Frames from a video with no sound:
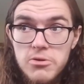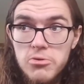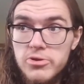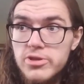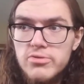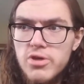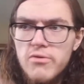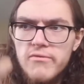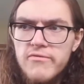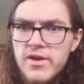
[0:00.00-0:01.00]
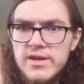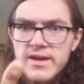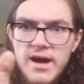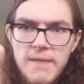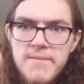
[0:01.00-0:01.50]
Or you go fucking
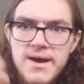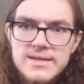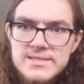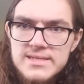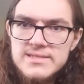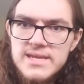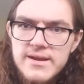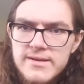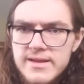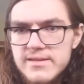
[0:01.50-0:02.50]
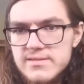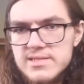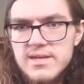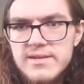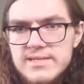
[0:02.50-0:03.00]
hotbox on Saturday and
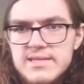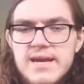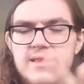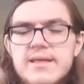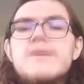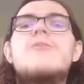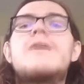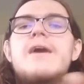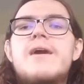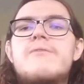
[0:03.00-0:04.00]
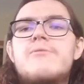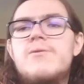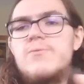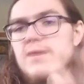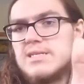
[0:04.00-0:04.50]
Sunday's kind of like, okay,
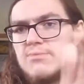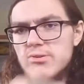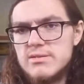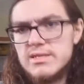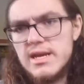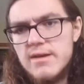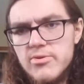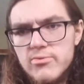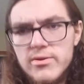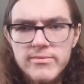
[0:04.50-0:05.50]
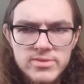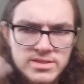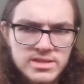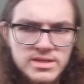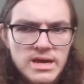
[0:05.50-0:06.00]
well, we're not smoking today, but we're able
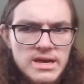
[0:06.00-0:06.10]
to